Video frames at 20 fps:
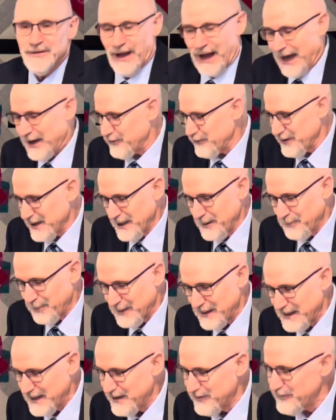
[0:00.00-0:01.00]
I really
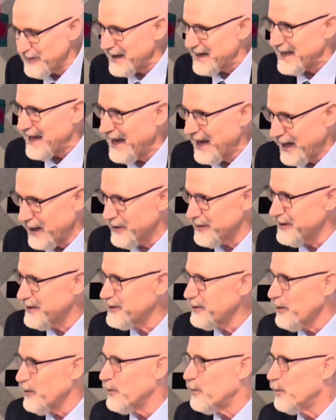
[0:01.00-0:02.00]
believe that
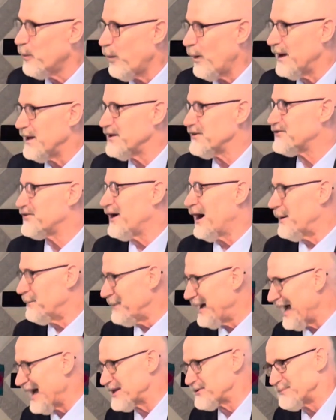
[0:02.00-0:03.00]
Herod was a
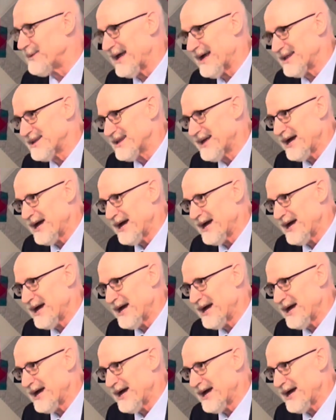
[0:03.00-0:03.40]
madman.